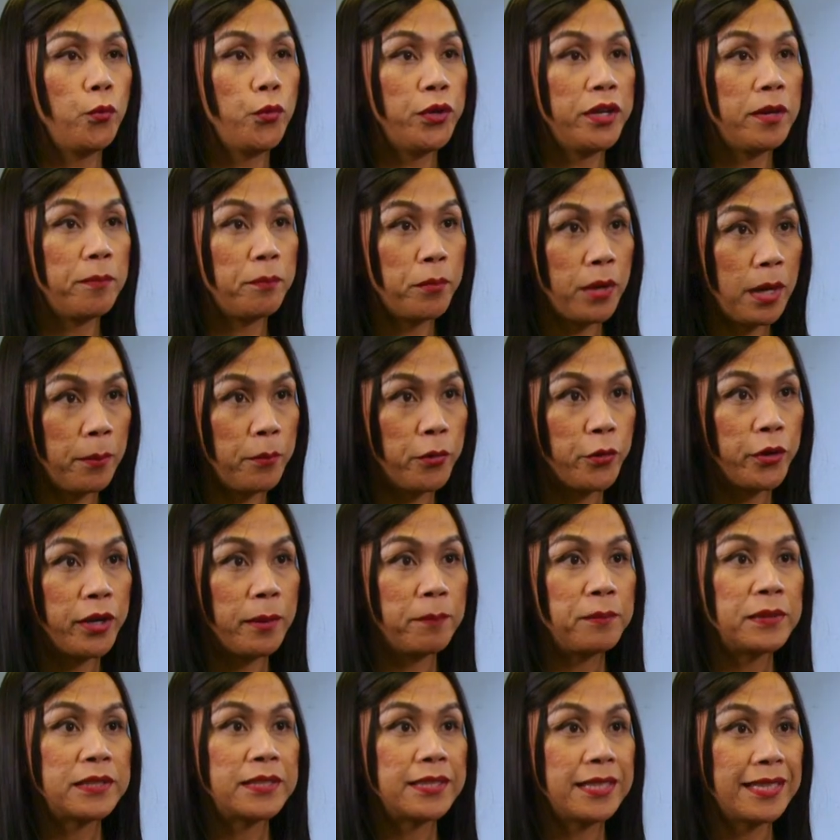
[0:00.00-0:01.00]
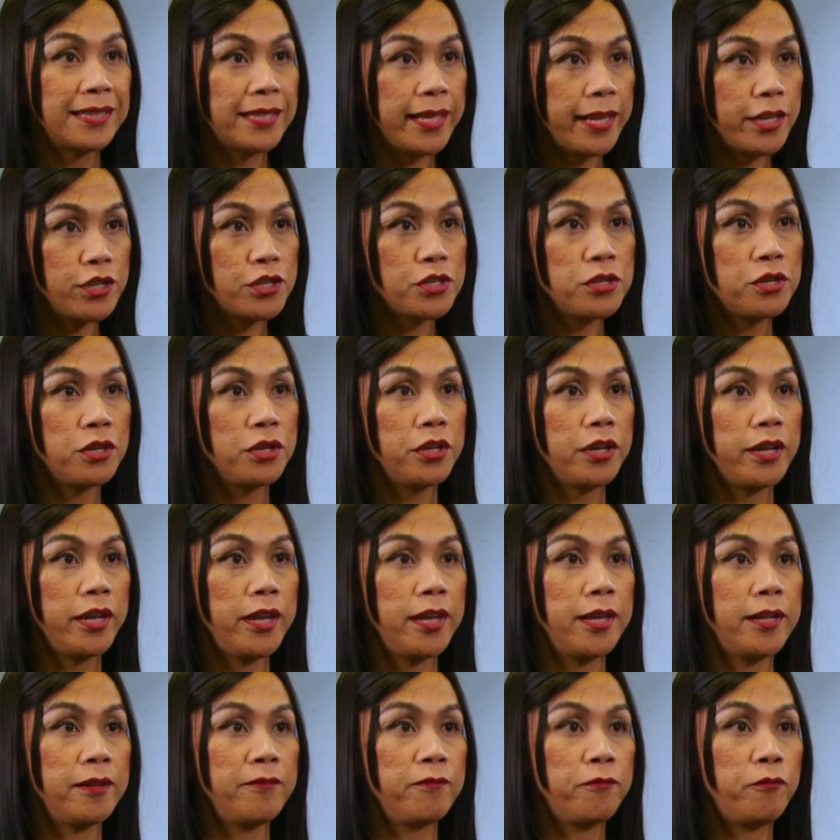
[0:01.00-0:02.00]
With a proper
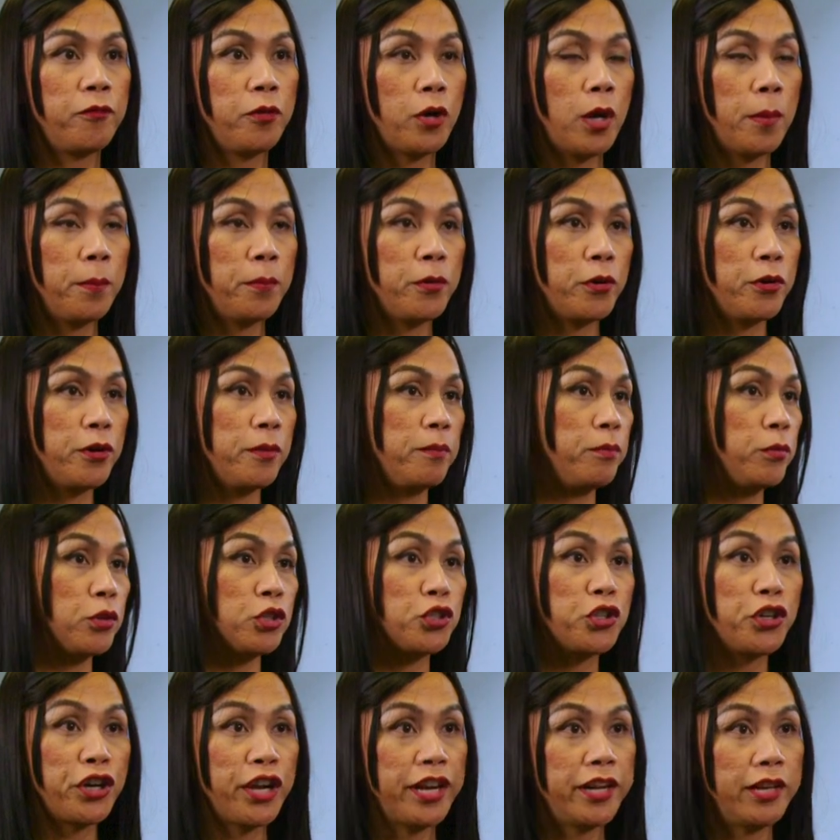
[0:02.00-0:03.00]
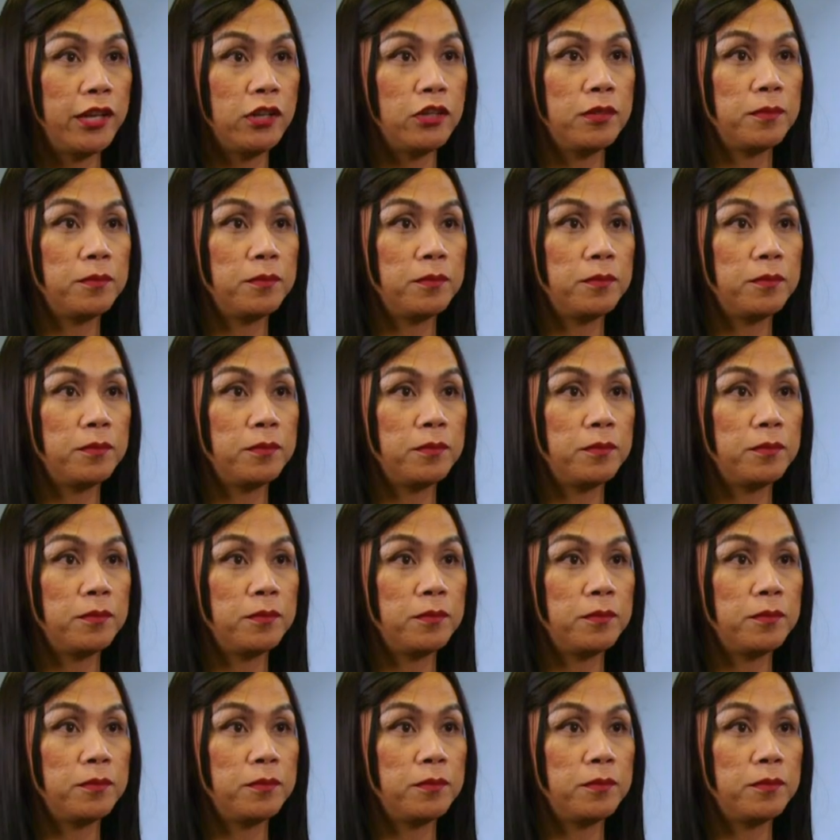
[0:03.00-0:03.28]
representation and proper portrayal